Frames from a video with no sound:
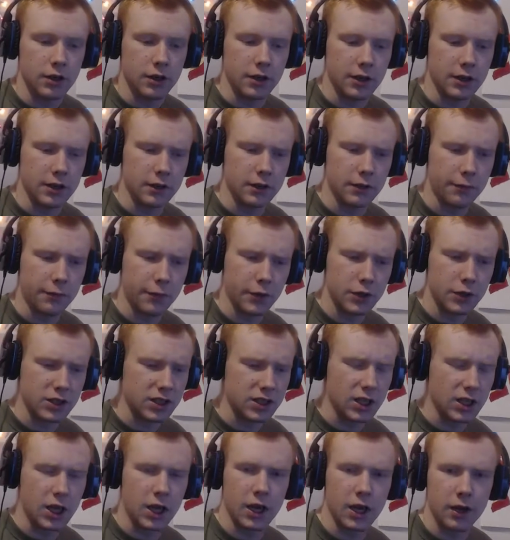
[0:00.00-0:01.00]
In the first
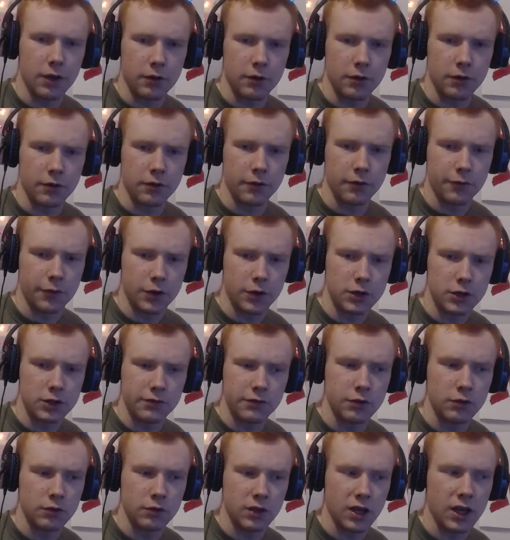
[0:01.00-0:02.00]
lo- in the first
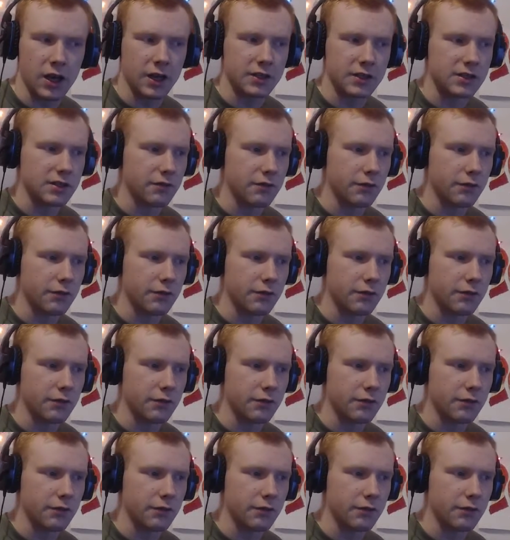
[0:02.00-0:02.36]
few lines